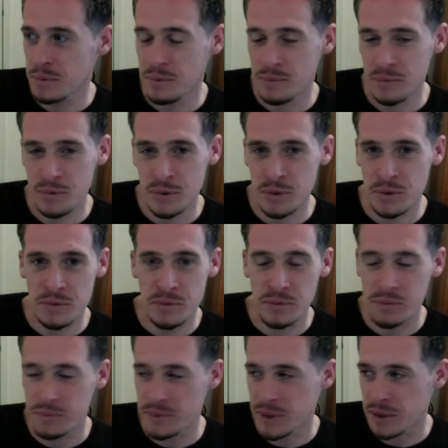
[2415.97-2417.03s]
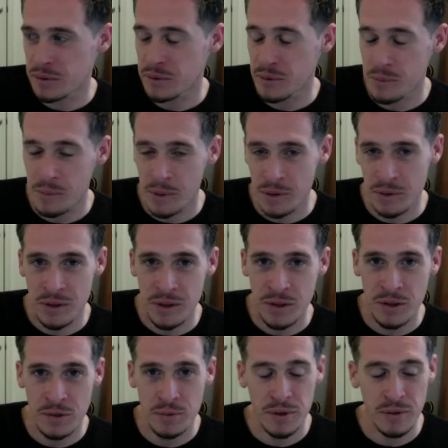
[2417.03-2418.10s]
full of, I don't know, methane
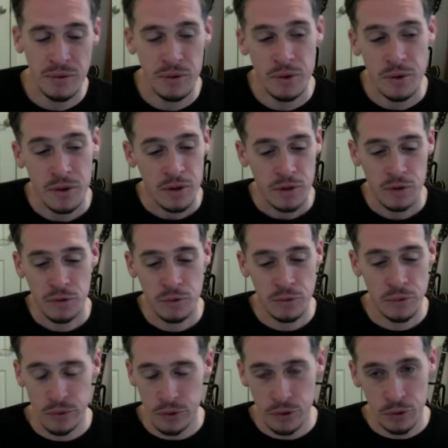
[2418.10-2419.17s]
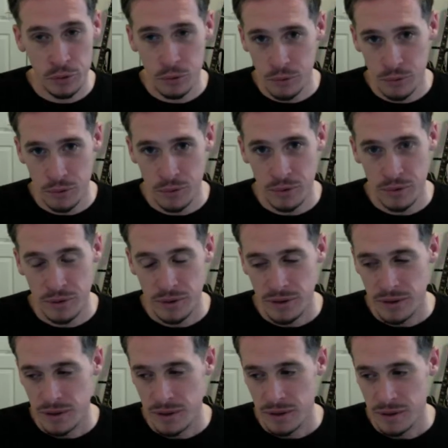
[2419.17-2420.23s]
or whatever. They're really cool.
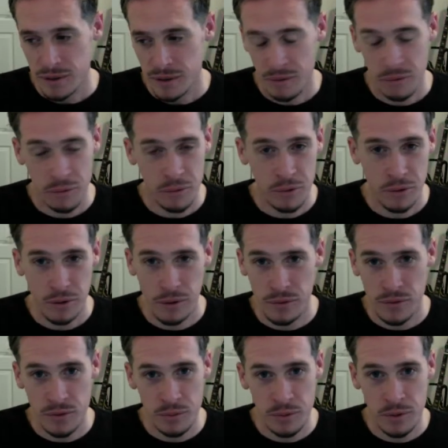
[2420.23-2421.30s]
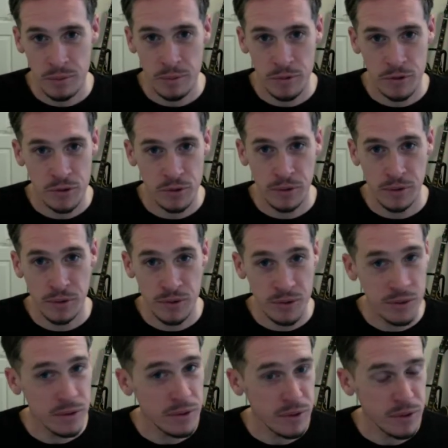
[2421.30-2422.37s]
Everyone loves the way muscle cars
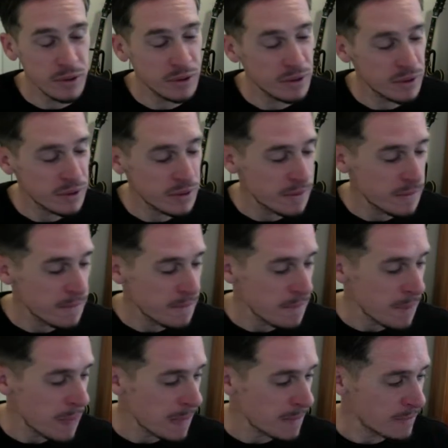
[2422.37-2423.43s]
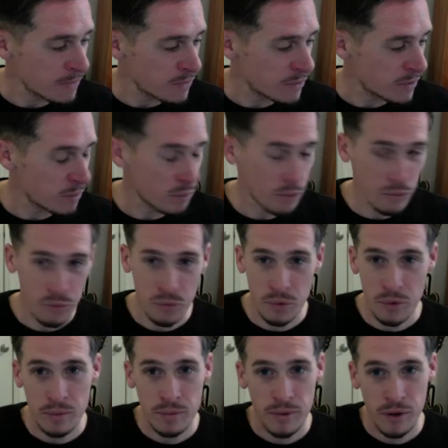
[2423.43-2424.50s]
look. They
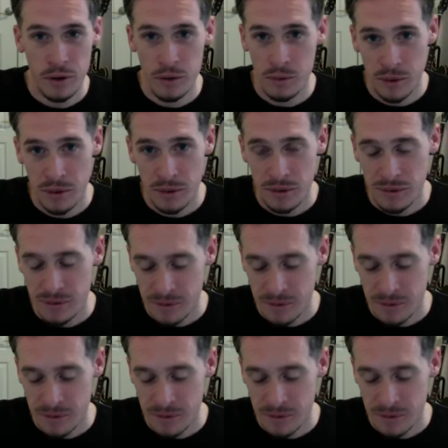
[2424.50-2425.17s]
perform very well,